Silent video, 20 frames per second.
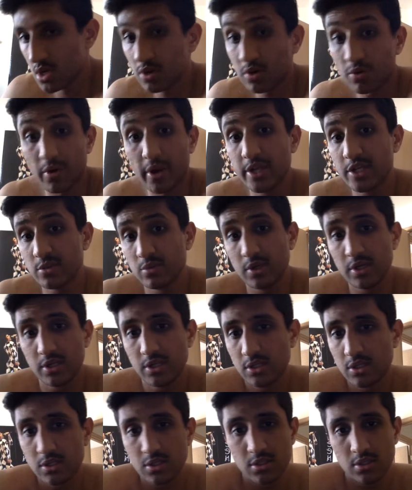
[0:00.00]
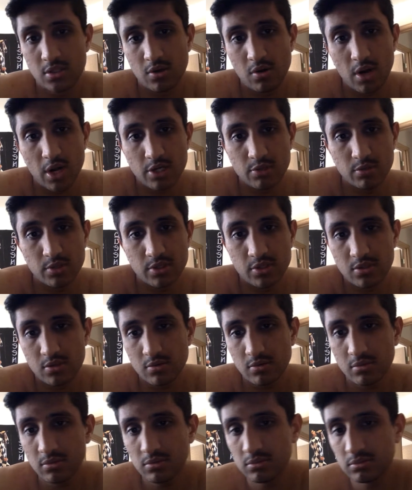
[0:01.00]
Graduated
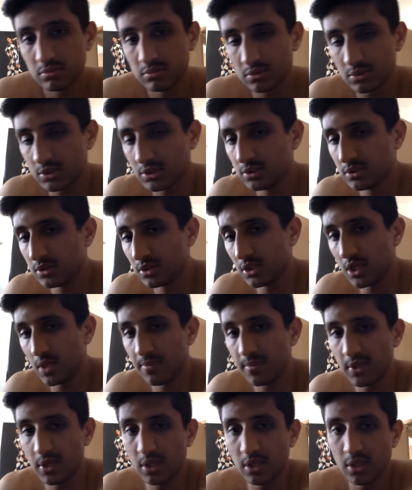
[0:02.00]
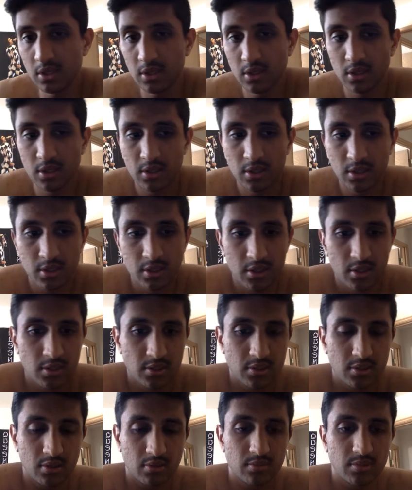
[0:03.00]
school. Yippee.
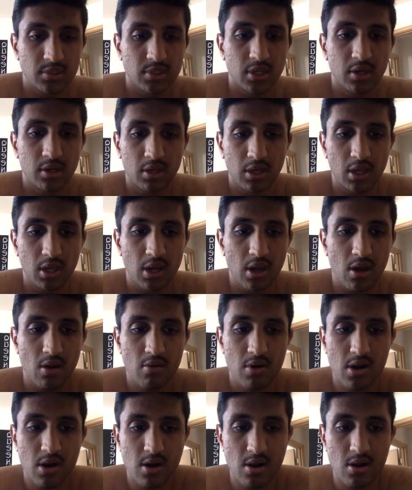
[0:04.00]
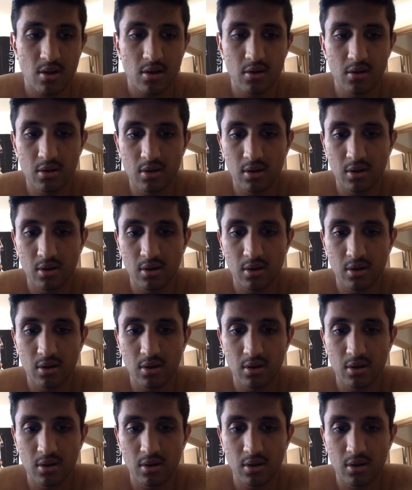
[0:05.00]
So I'm just kind of hanging out right now.